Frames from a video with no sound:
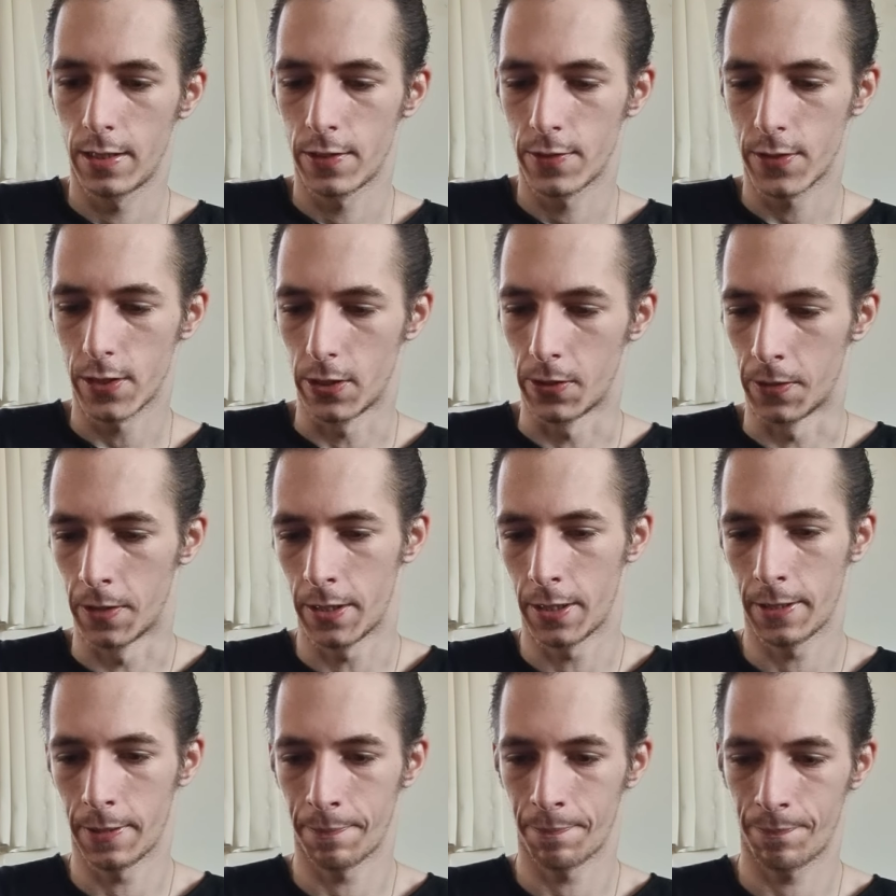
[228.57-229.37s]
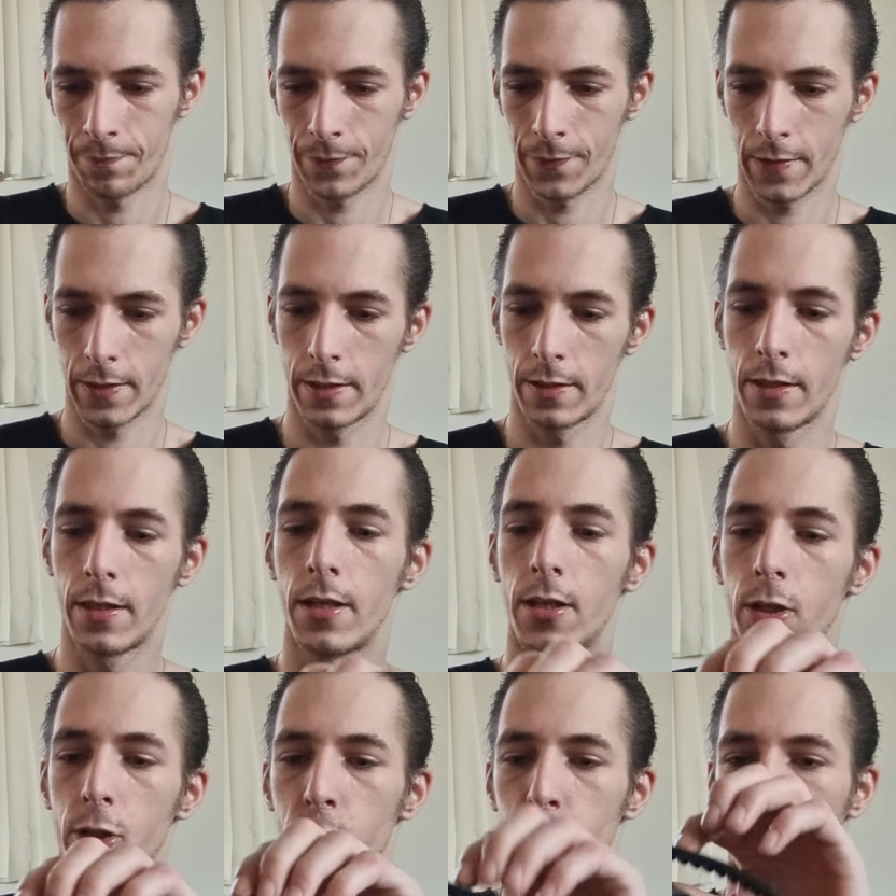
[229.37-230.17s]
So,
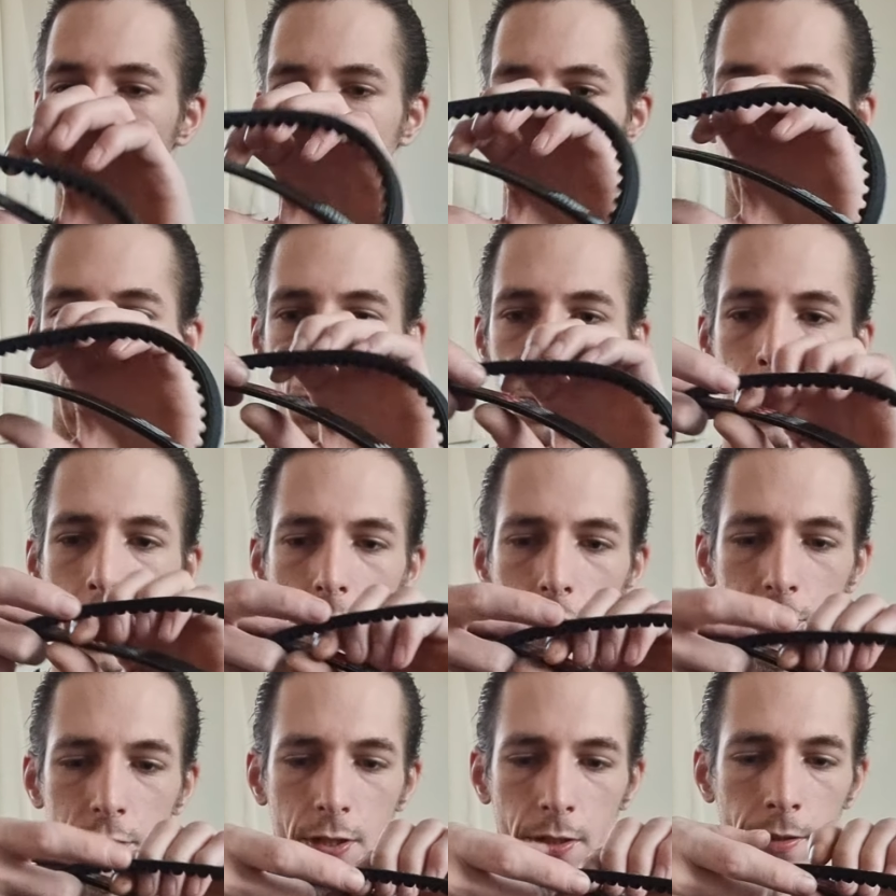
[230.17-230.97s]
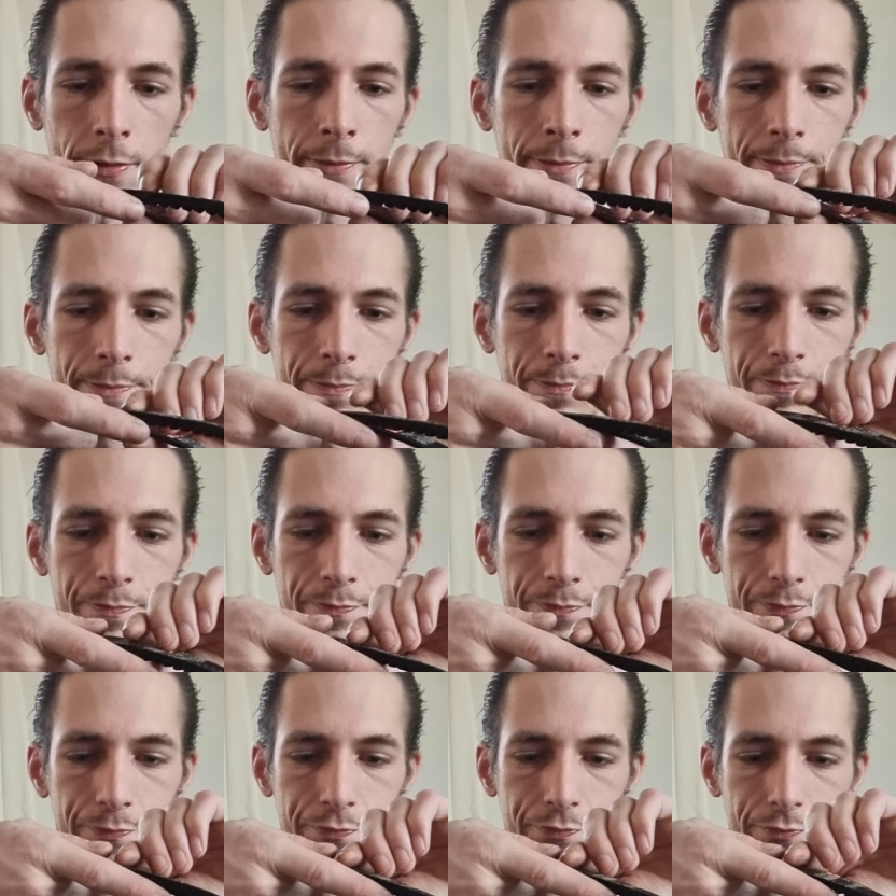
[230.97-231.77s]
short comparison,
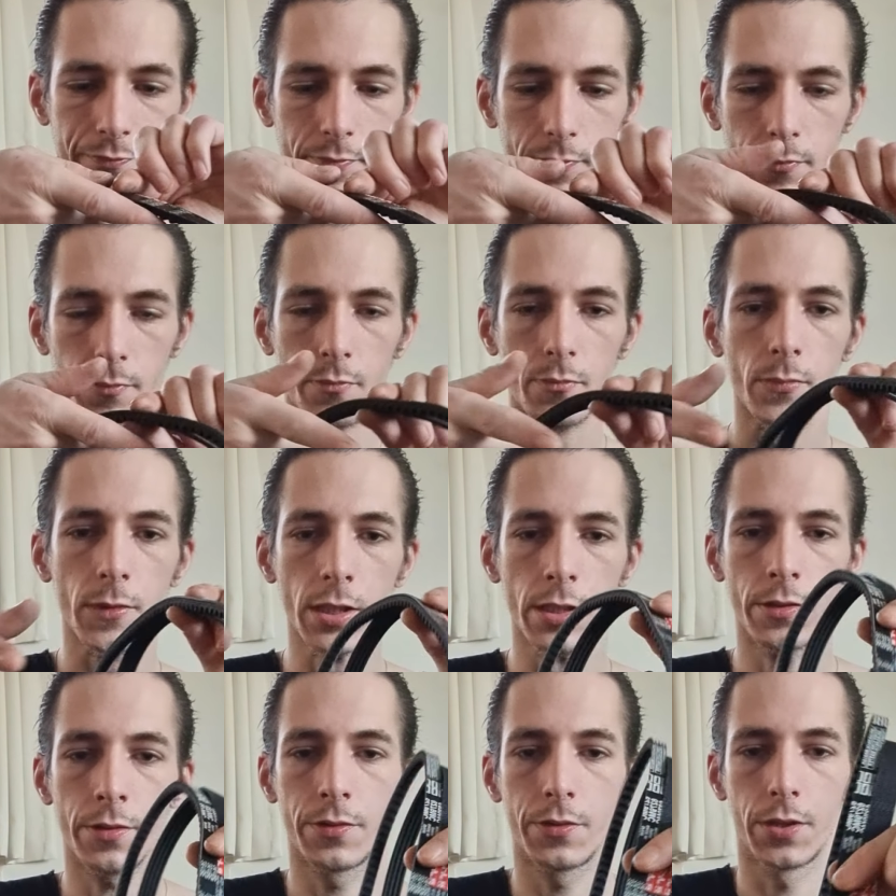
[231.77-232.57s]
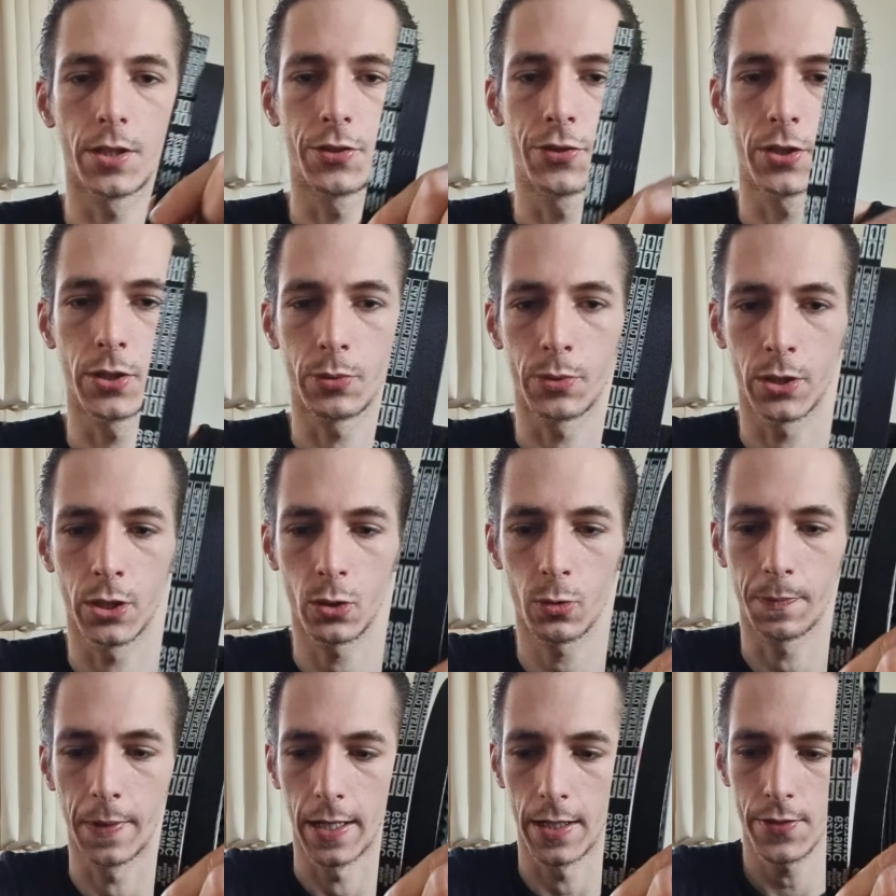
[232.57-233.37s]
the two
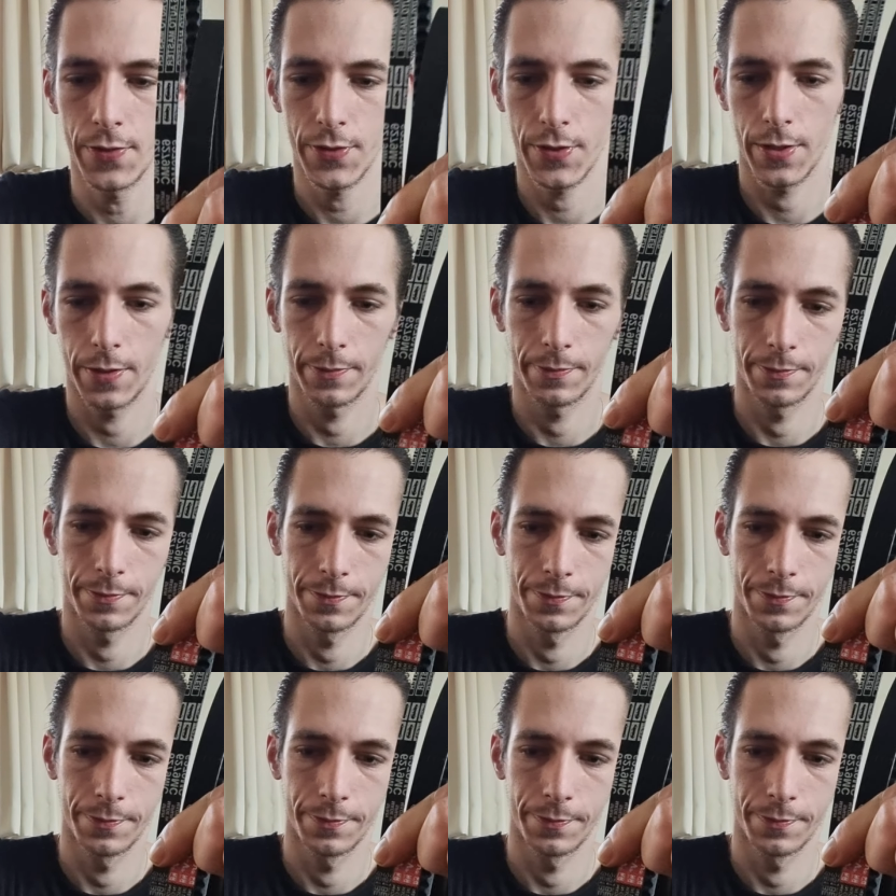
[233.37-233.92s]
new belts,